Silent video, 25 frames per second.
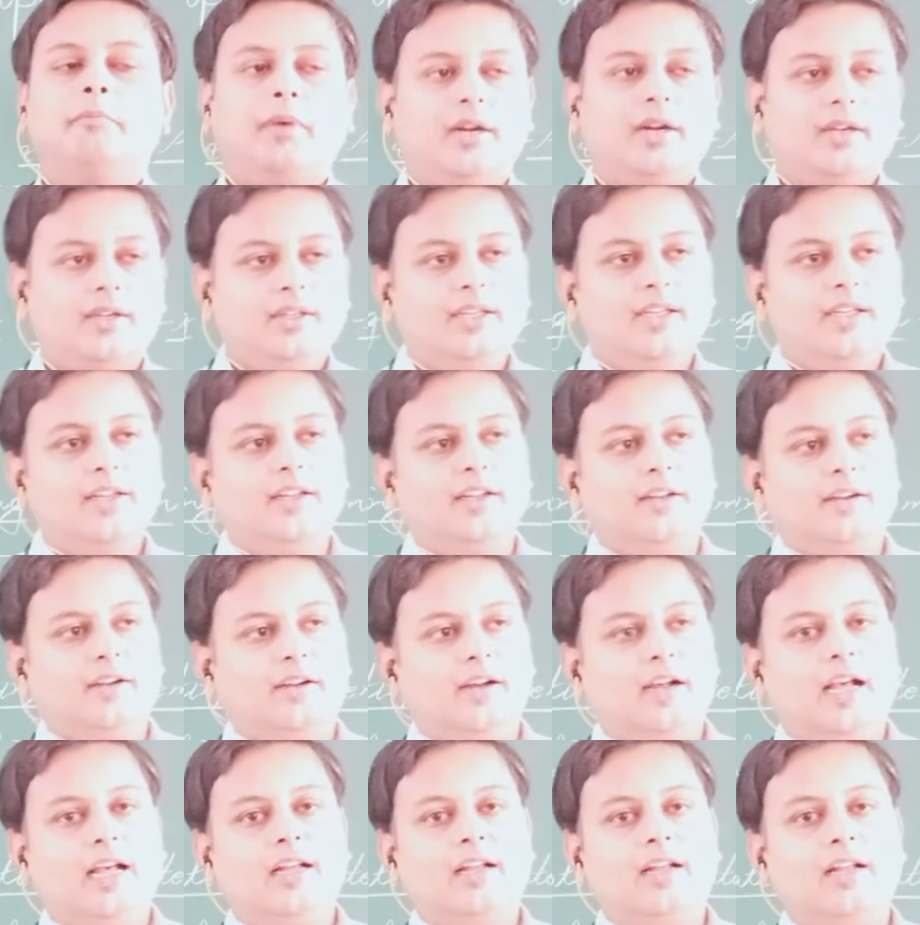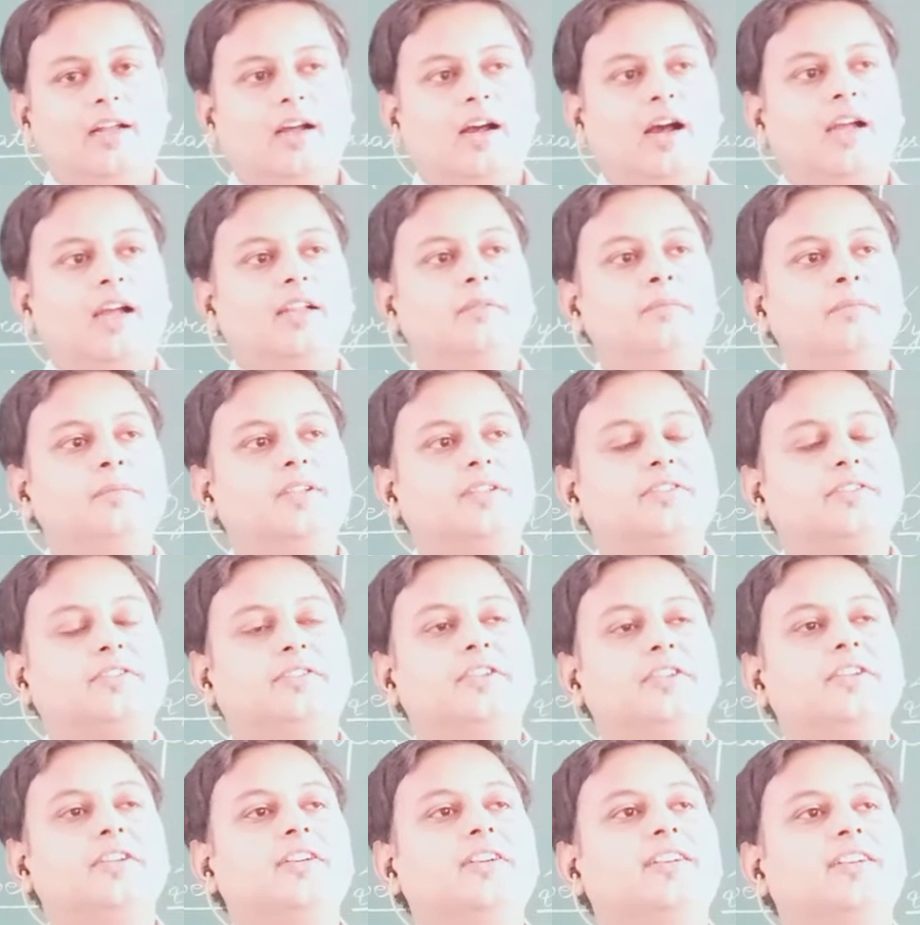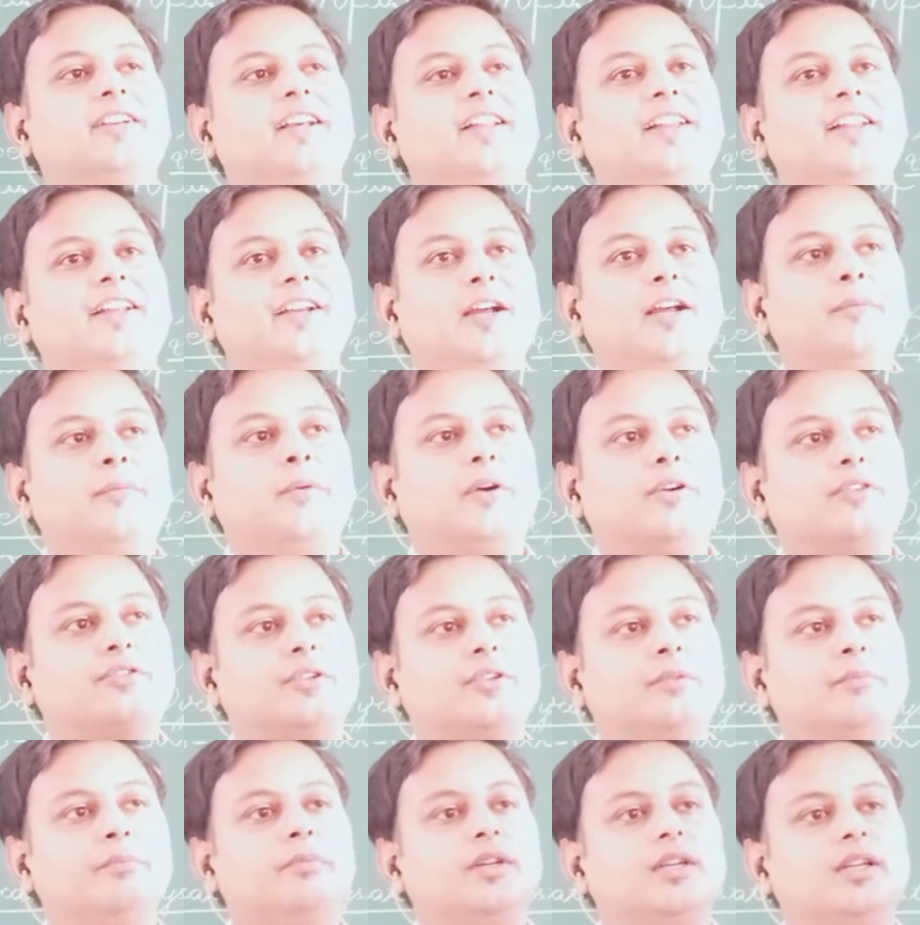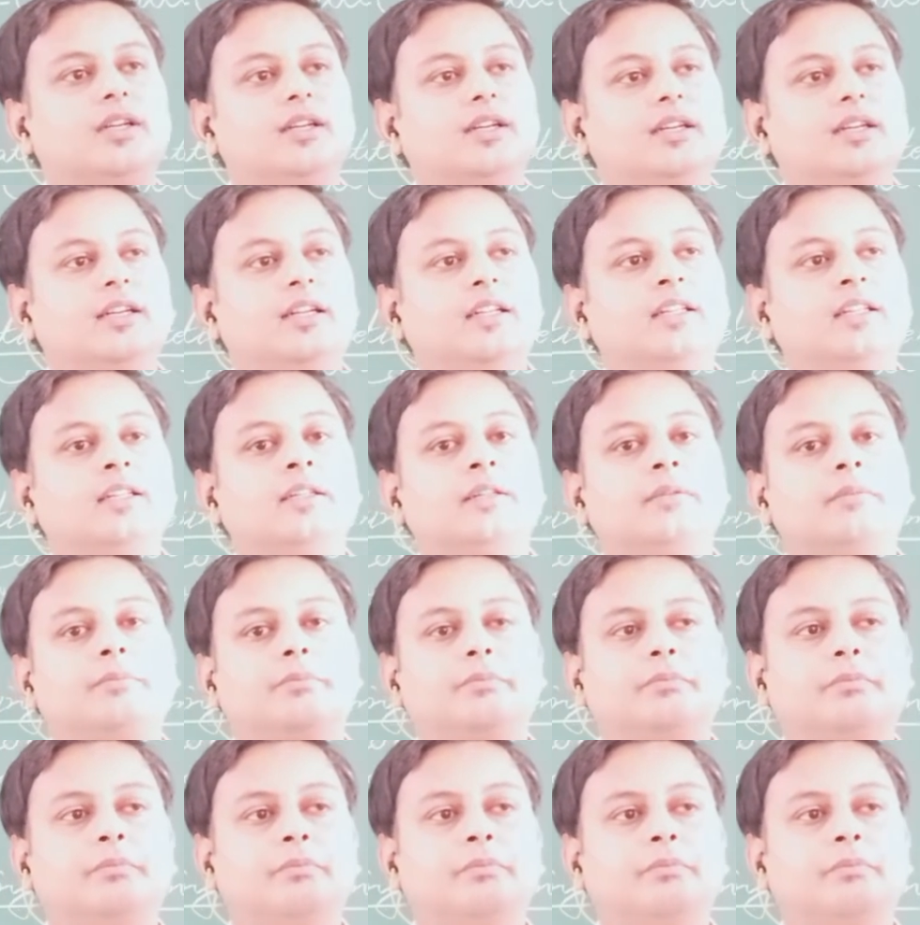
But I am just telling about some in